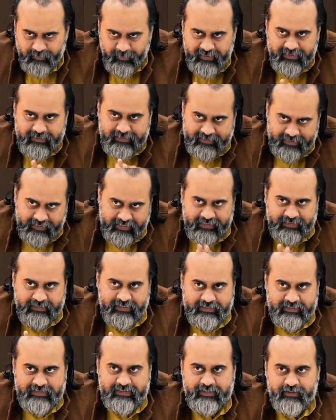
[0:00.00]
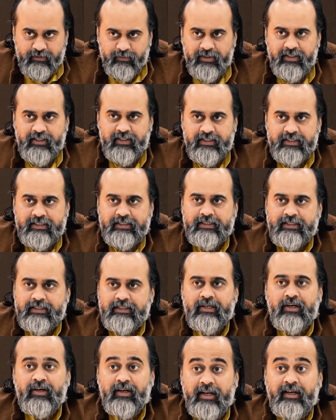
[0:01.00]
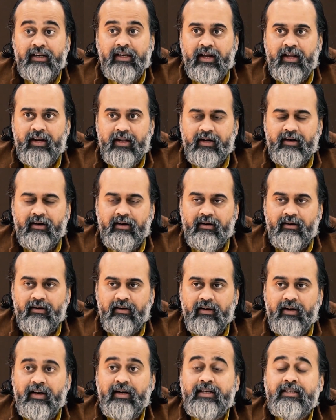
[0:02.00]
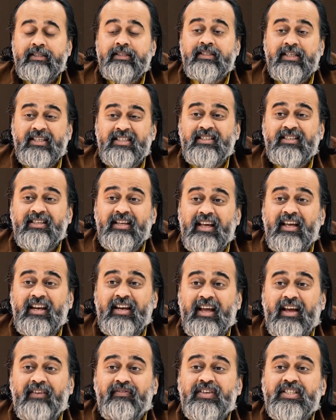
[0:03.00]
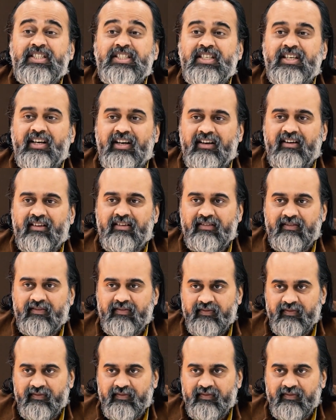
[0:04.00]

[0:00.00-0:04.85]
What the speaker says: is being said in the statement is not incorrect, it is just inefficient.